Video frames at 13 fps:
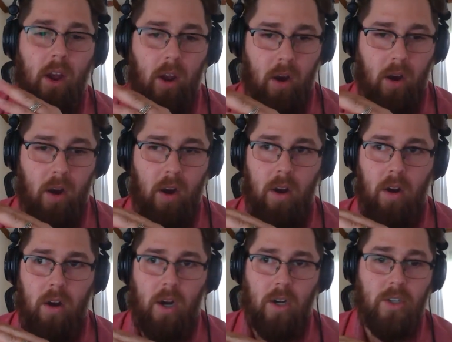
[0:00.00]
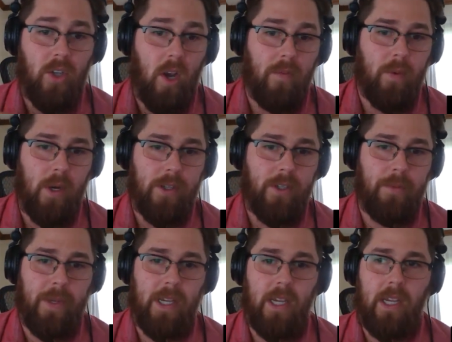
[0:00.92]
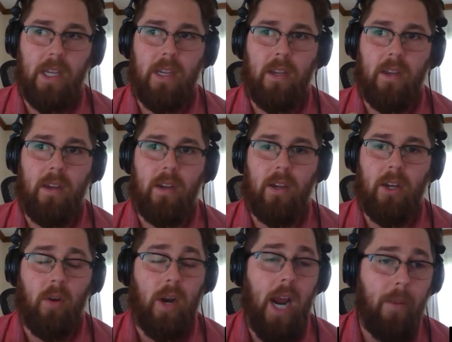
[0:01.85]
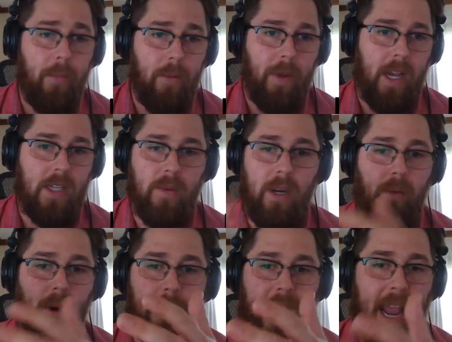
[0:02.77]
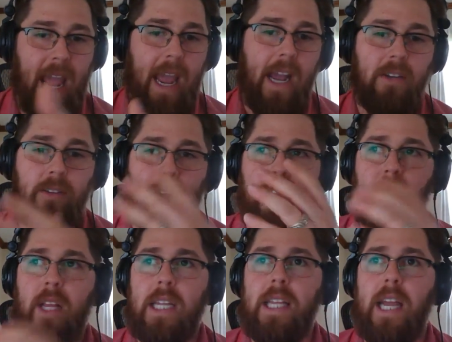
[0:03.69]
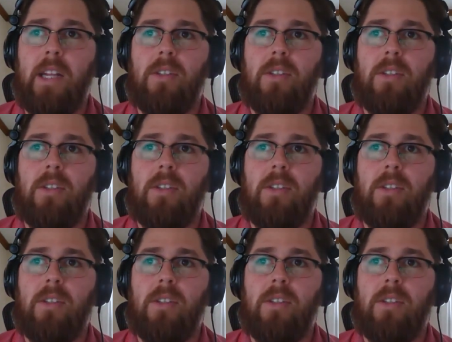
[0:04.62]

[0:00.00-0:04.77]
our software to be, compromised. We didn't want to be hacked or anything like that.